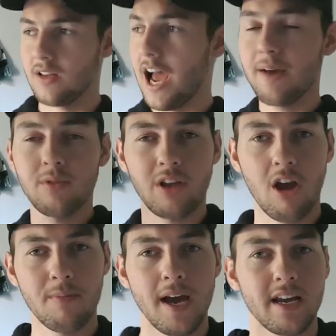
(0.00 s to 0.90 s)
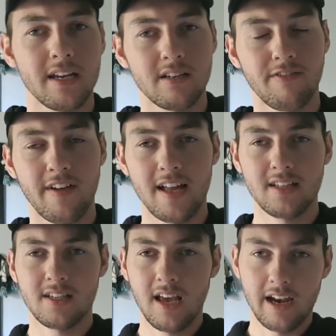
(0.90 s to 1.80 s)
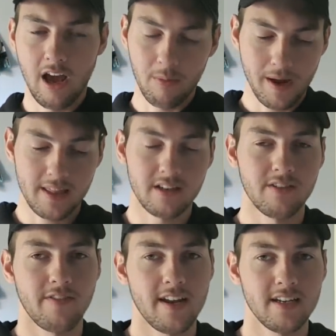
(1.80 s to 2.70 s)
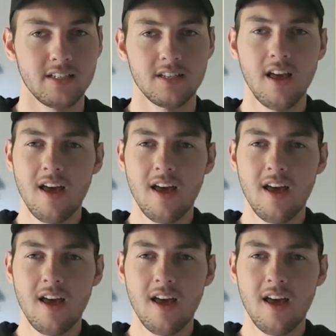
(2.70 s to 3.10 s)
able to go back in defence and help out the defenders.